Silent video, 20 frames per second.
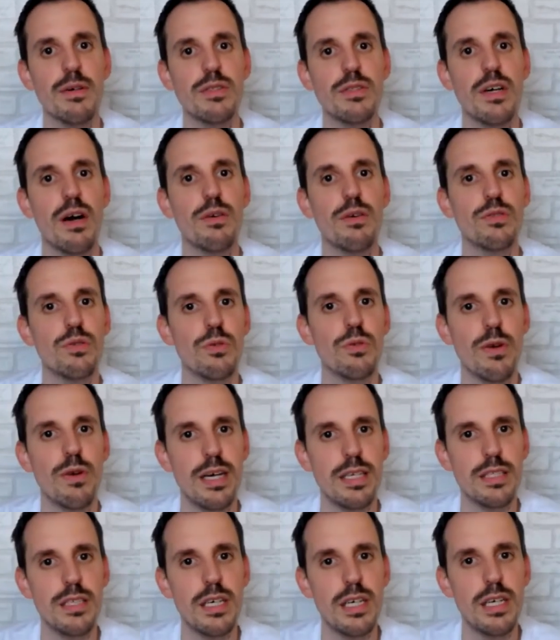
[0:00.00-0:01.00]
how to write
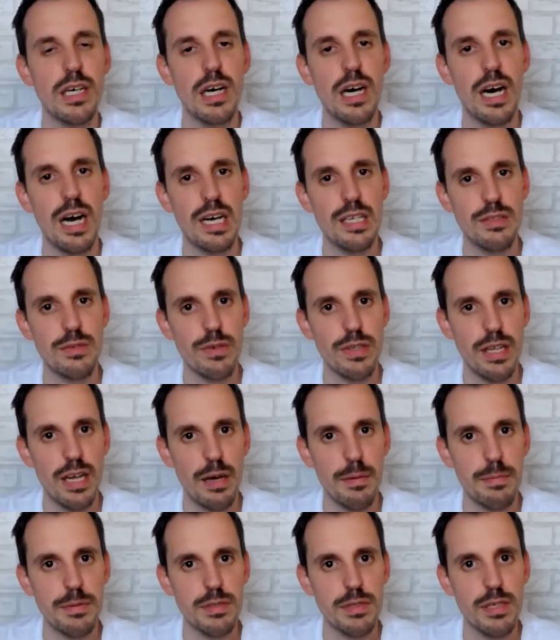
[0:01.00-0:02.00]
Android
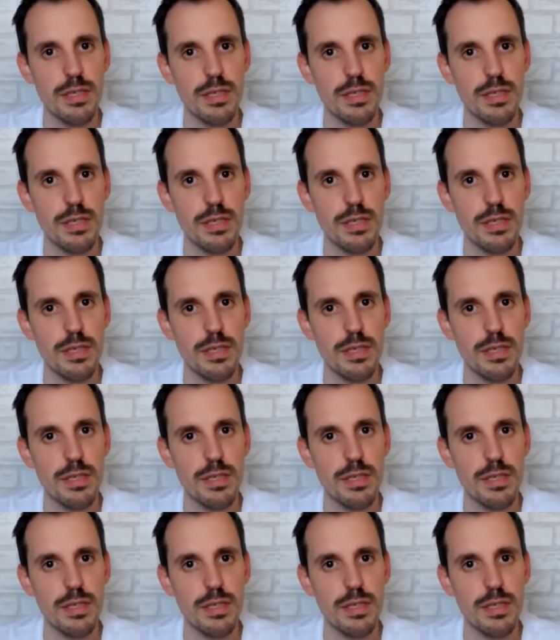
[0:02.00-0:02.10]
apps